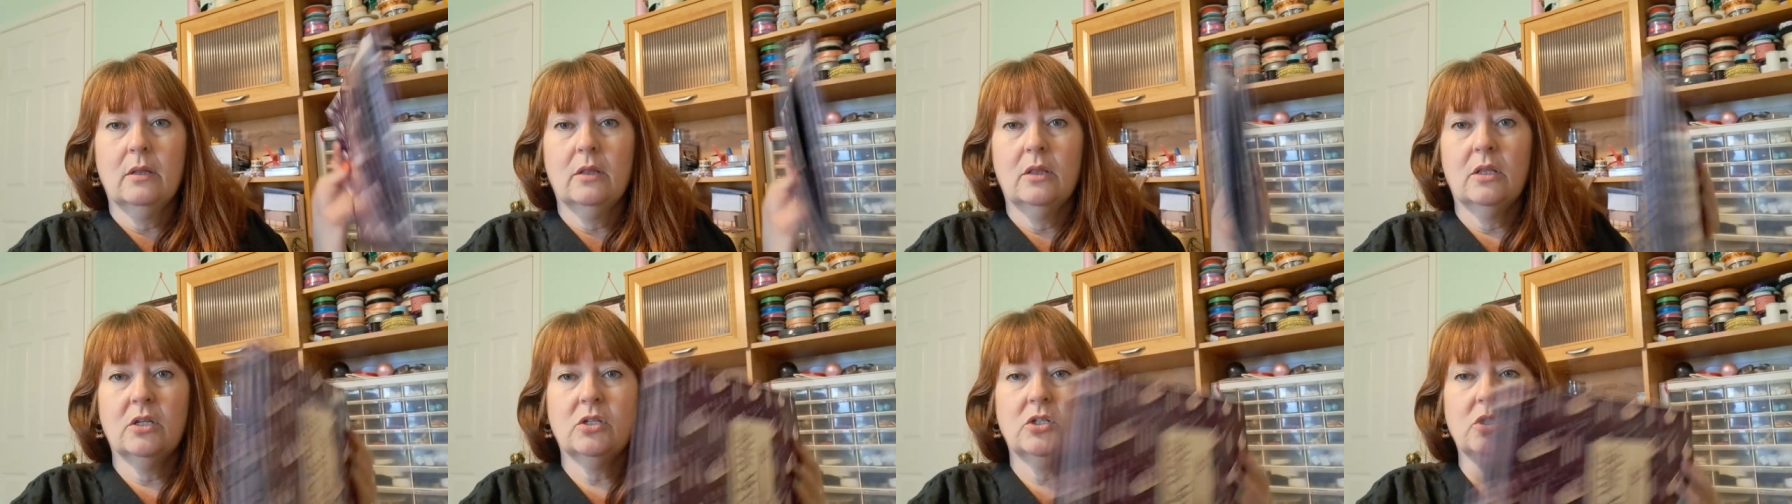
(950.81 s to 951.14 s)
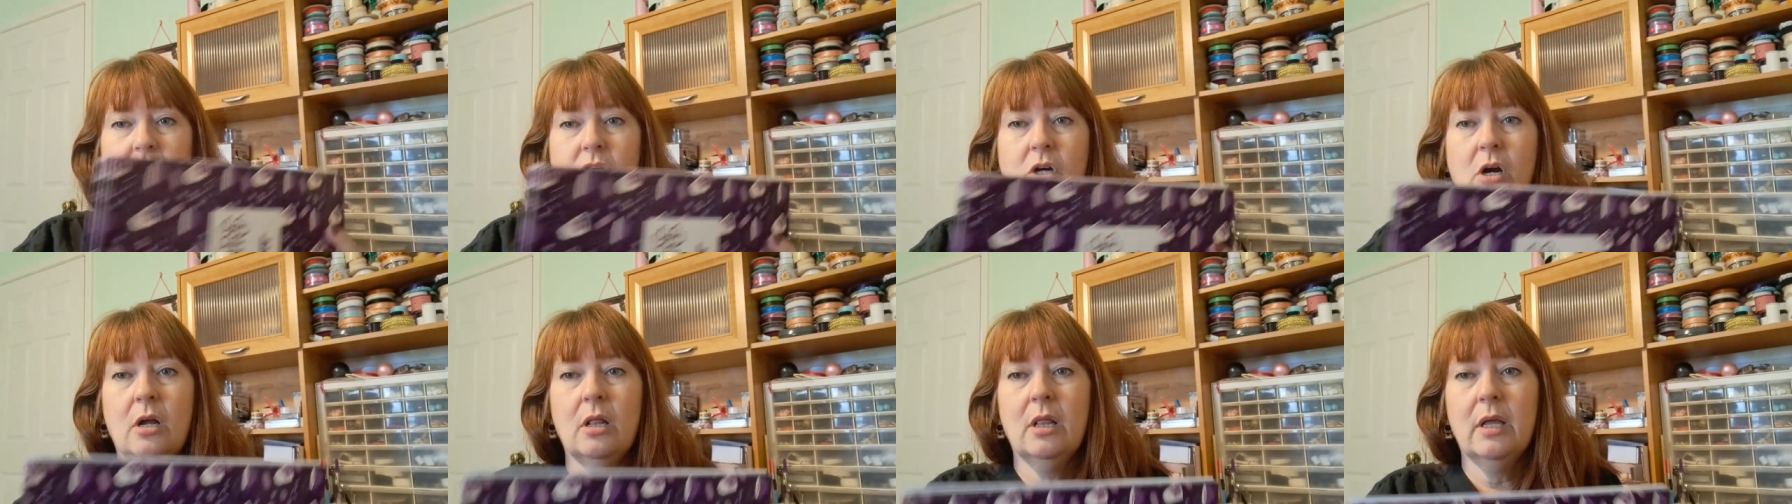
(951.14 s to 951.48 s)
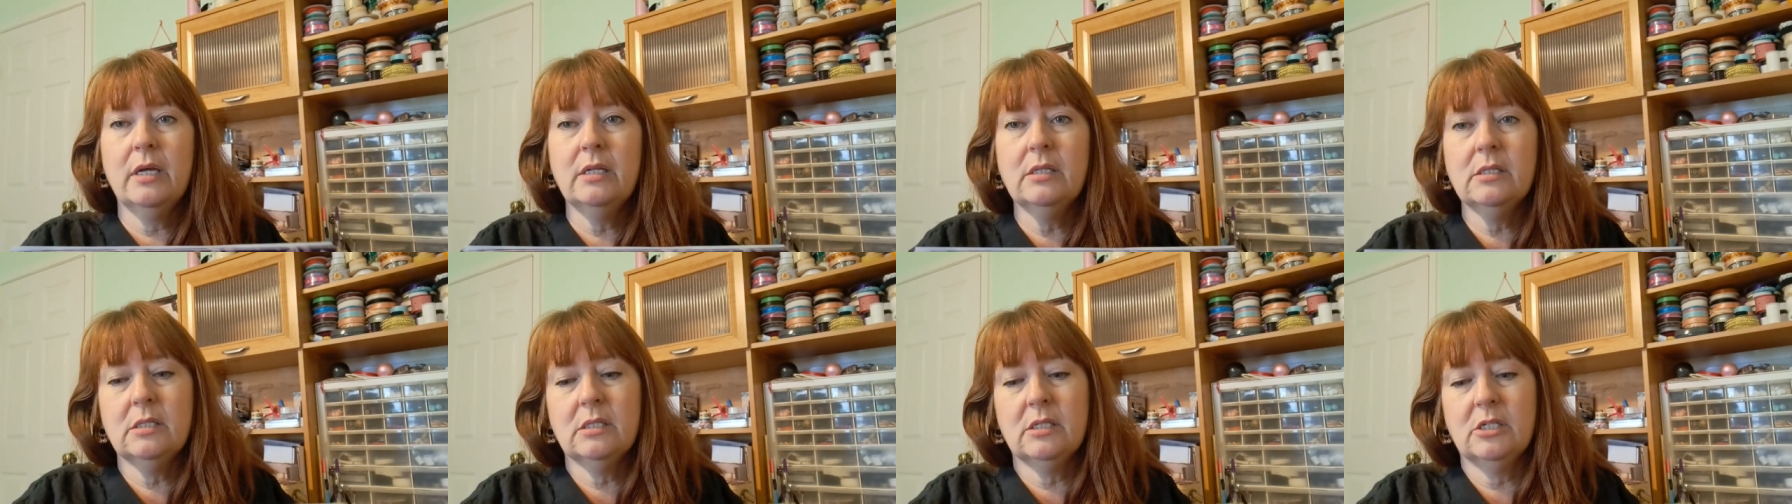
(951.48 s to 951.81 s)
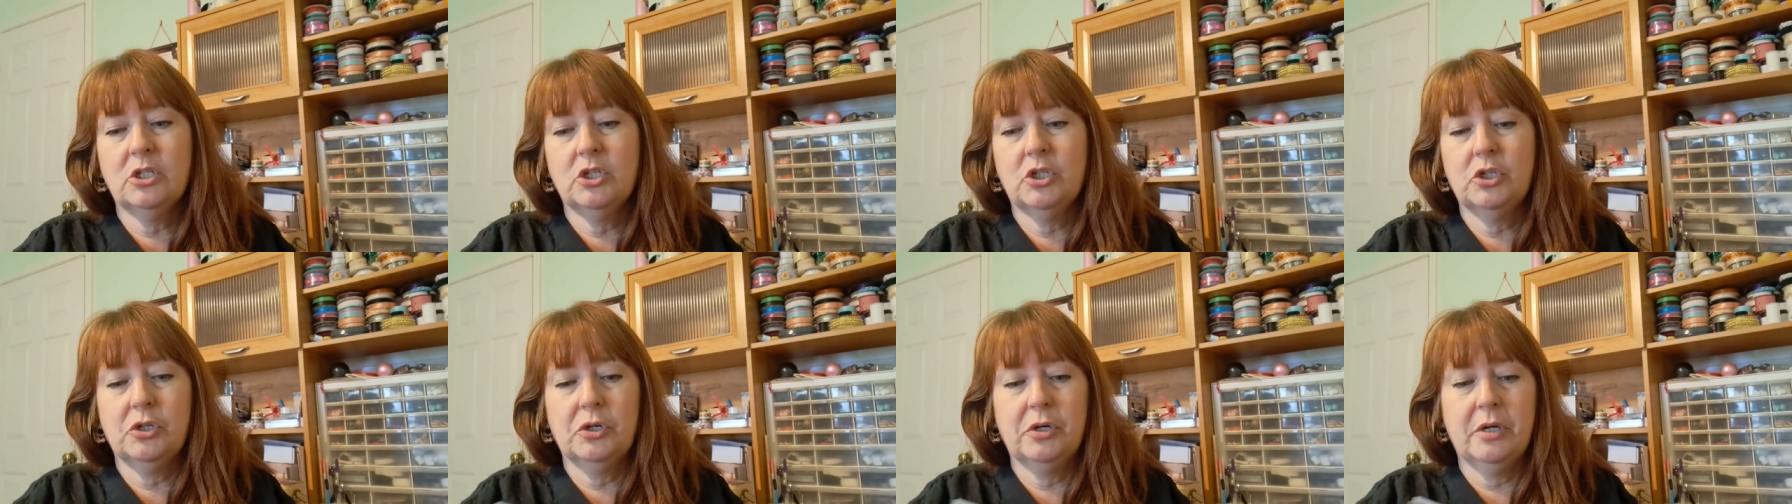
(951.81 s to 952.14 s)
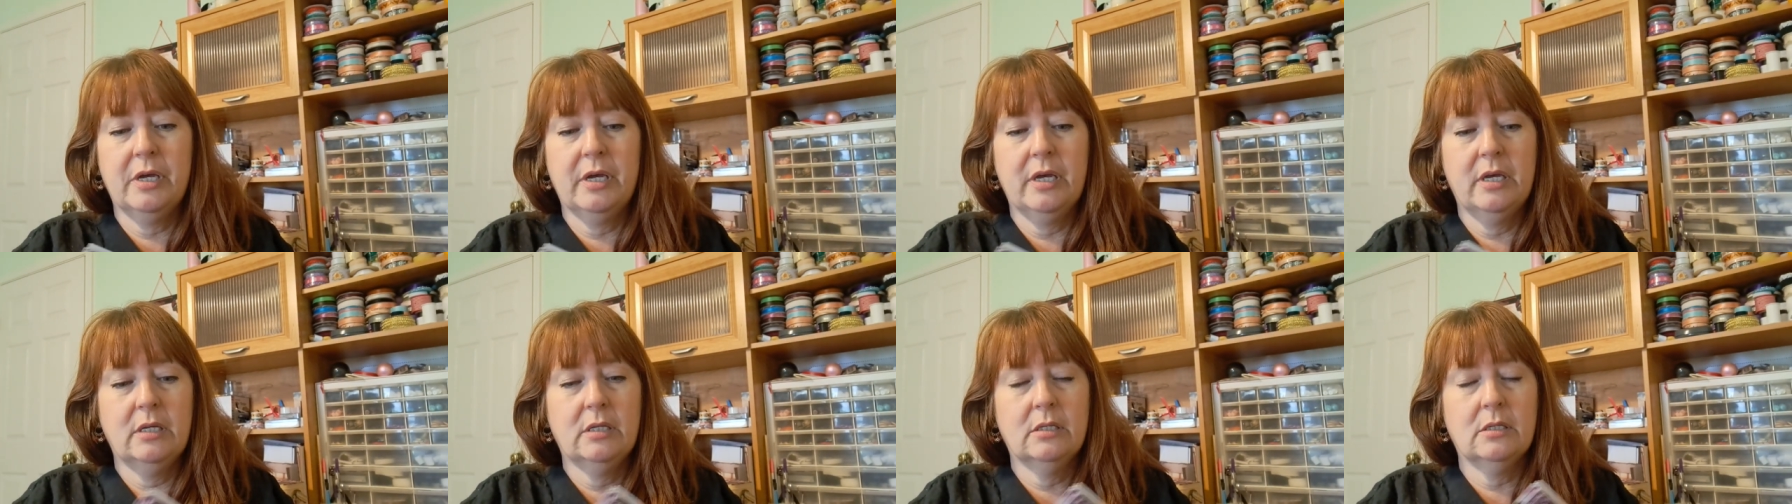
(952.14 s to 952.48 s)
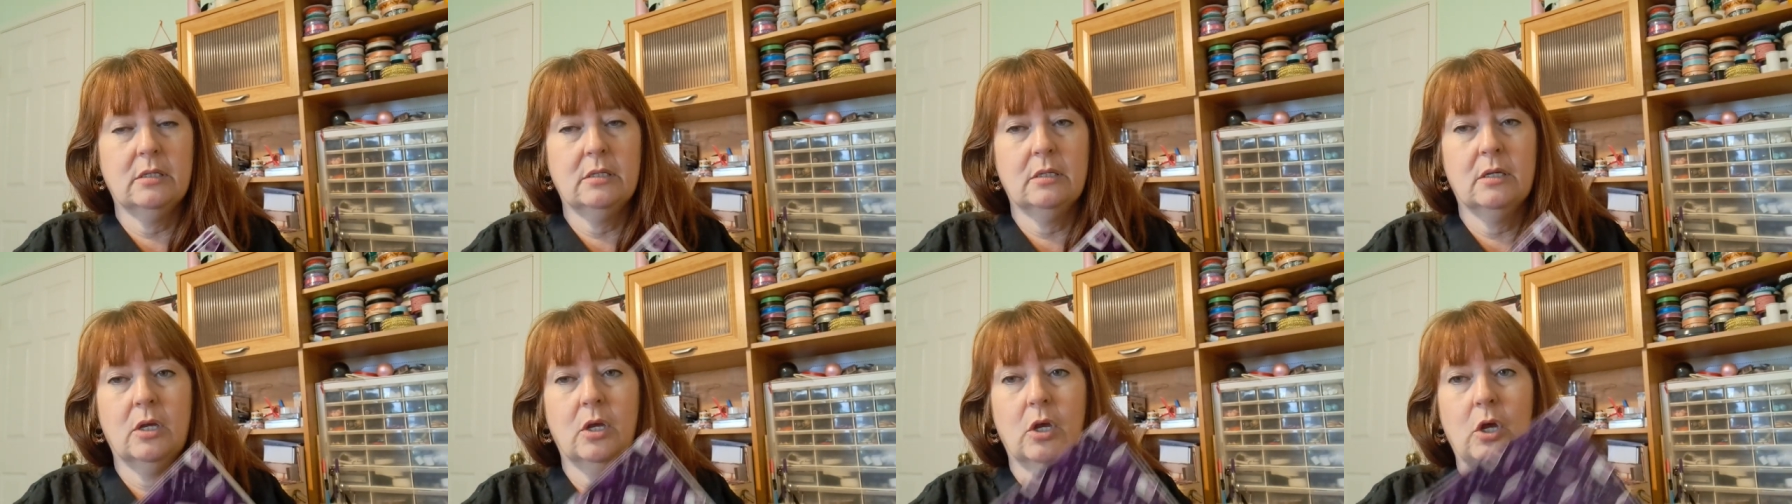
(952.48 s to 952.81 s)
the Starlight Stitcheries